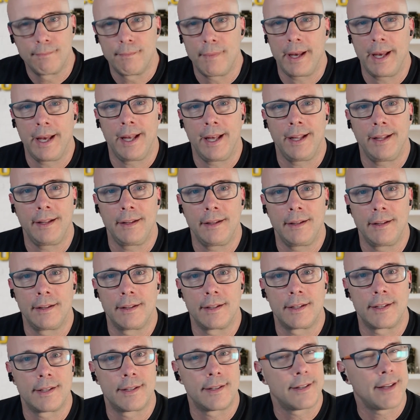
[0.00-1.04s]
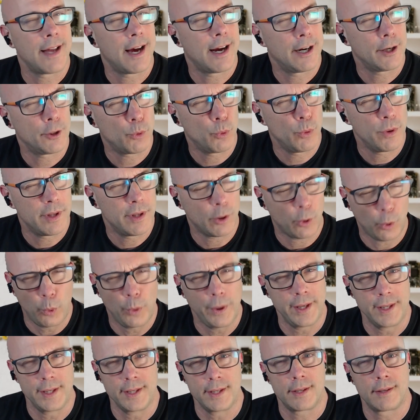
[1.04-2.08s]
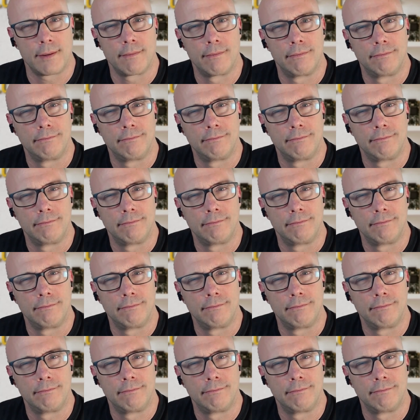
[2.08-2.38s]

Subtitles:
and start with a quiz.